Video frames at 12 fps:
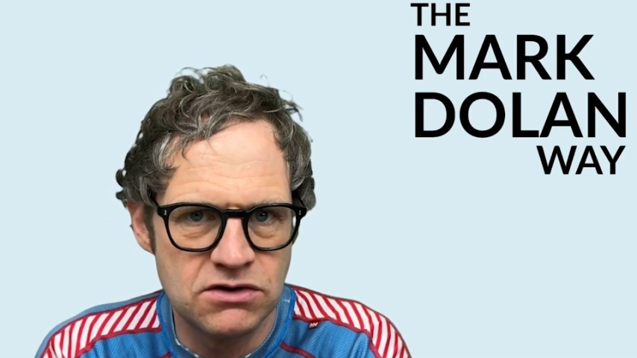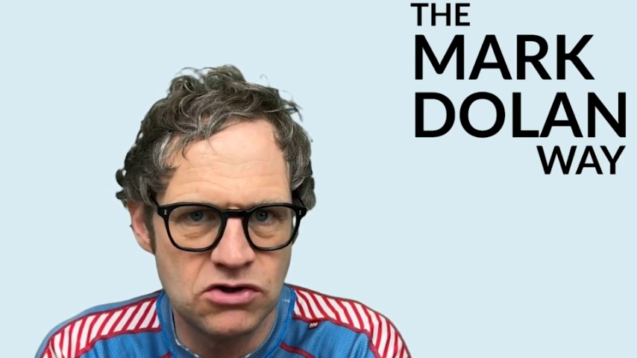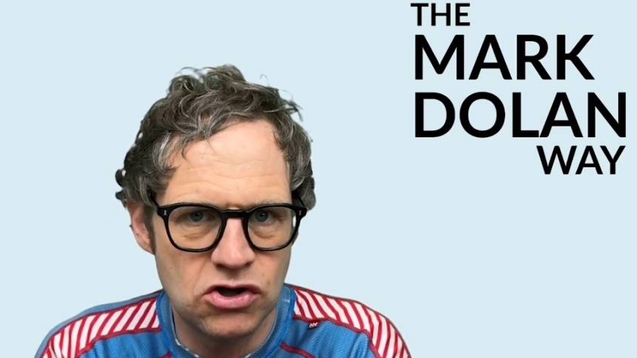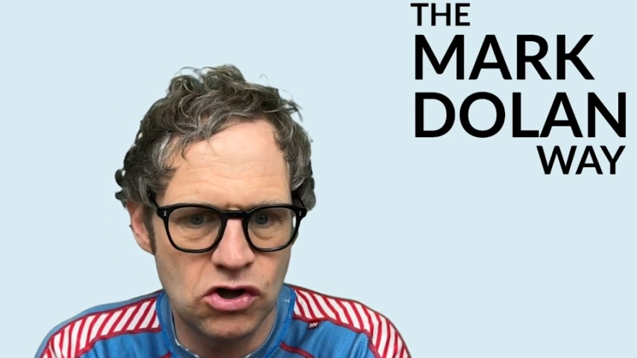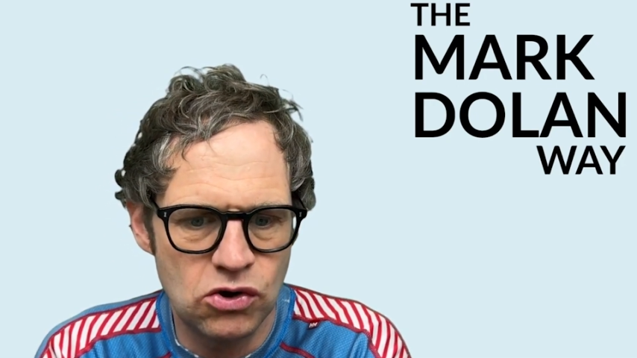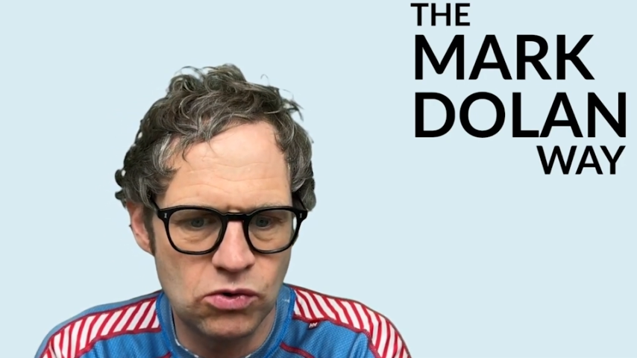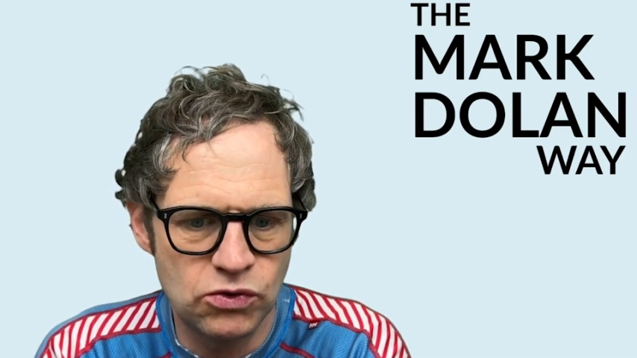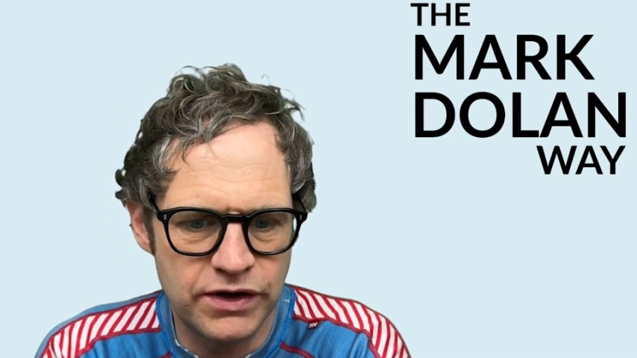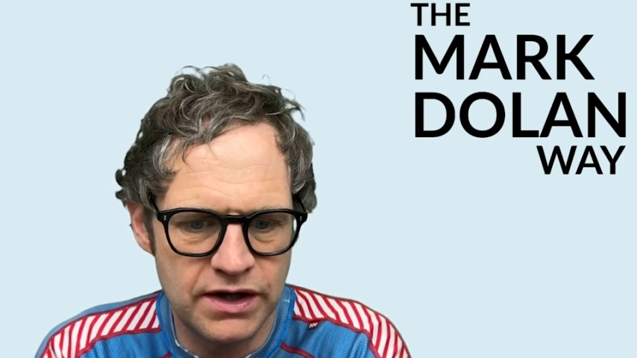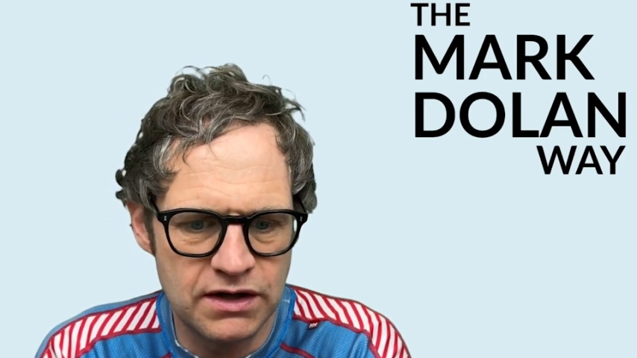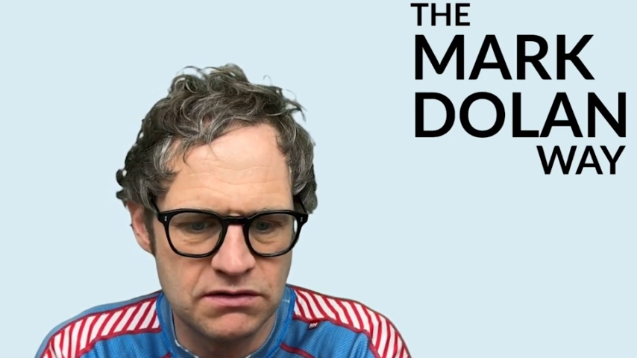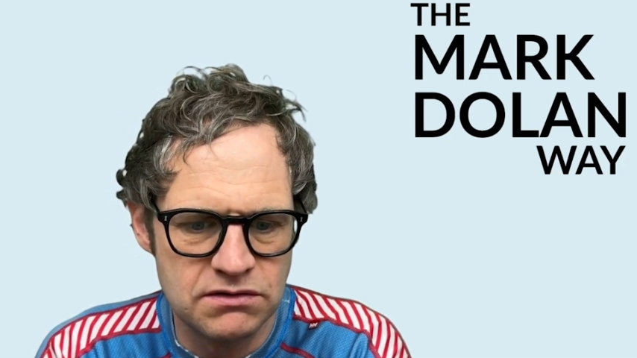
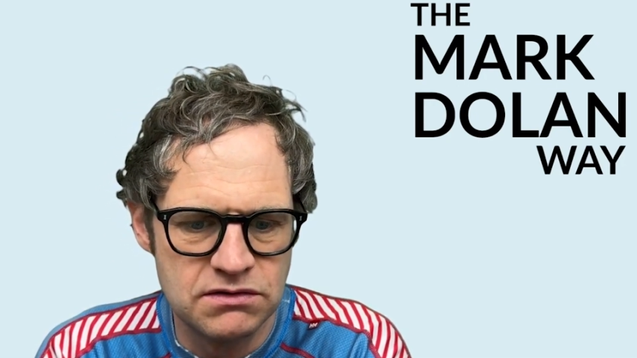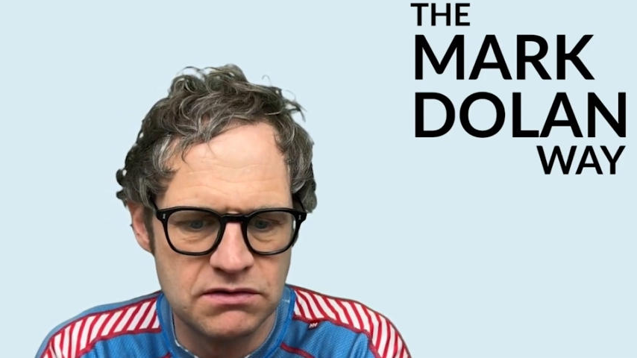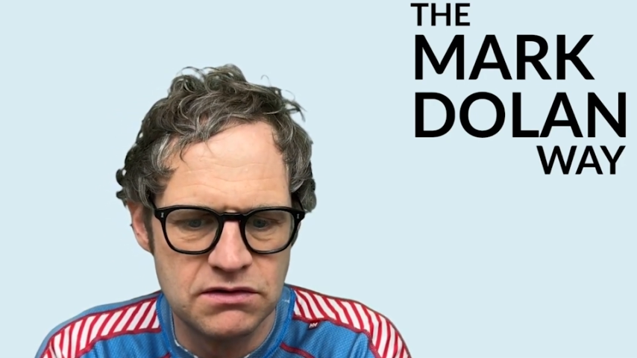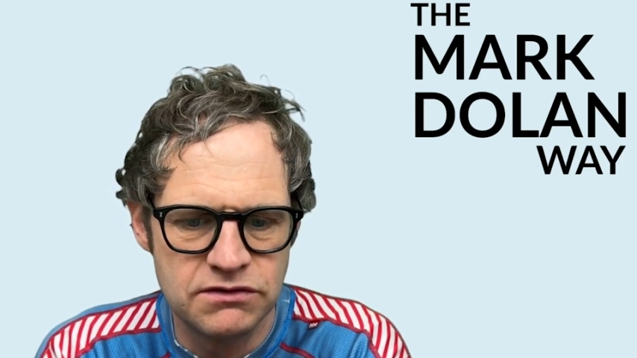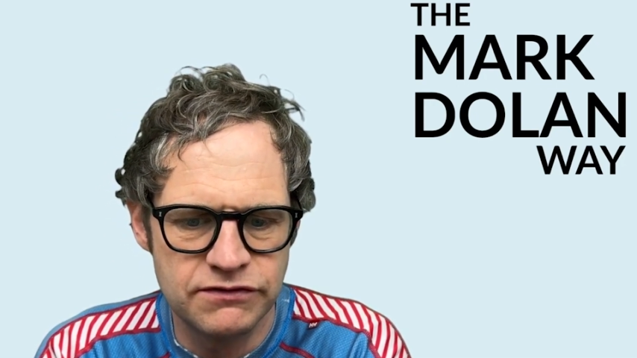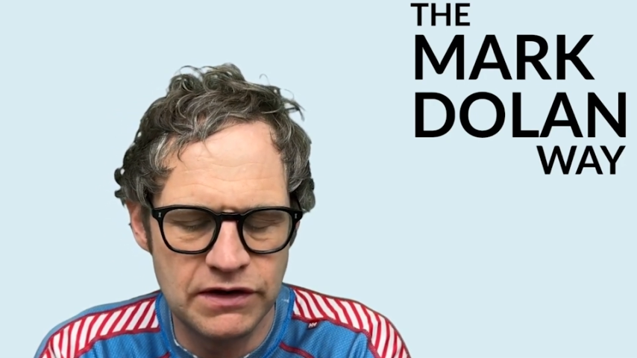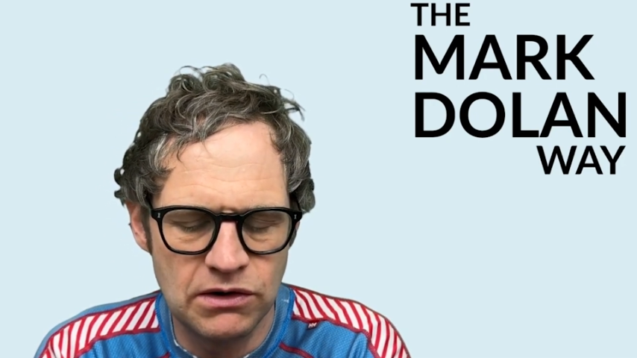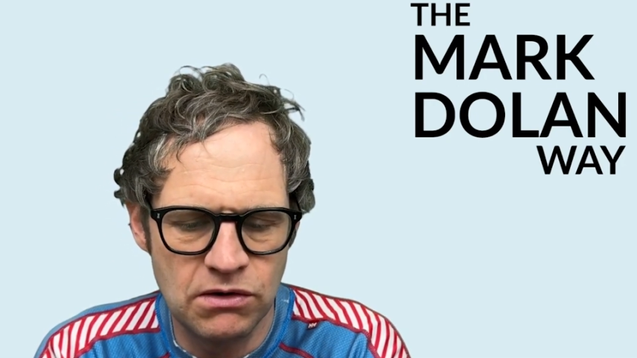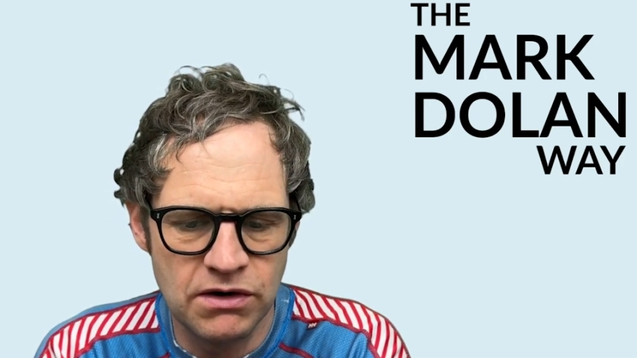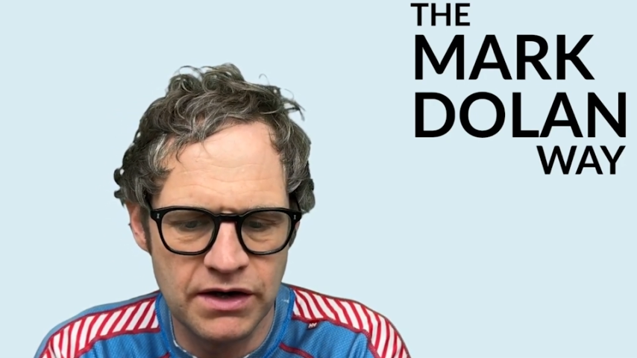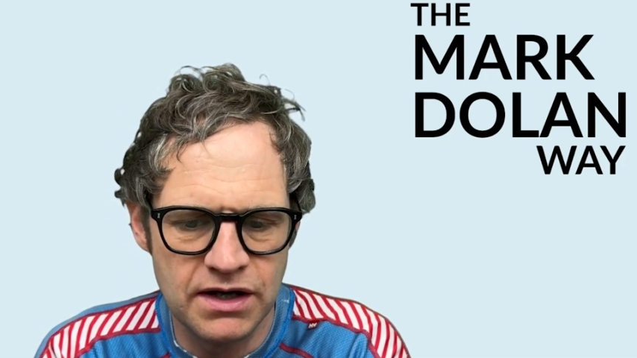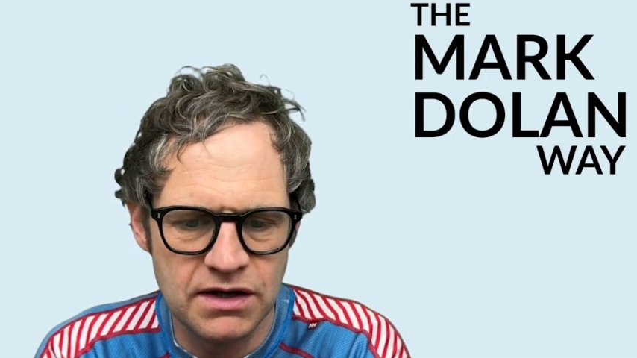colder for
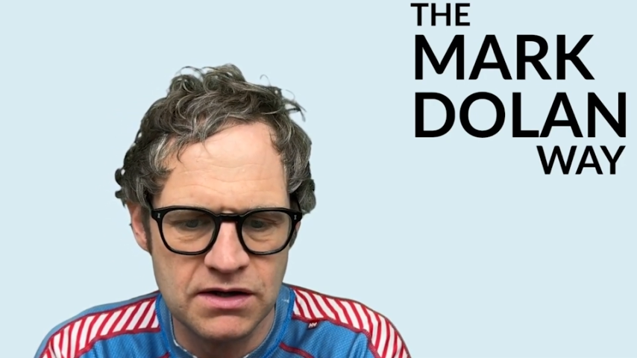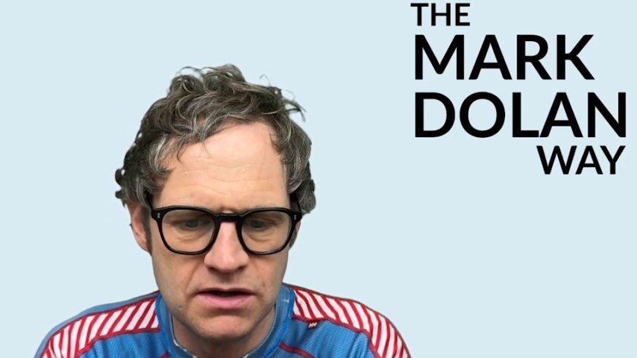longer,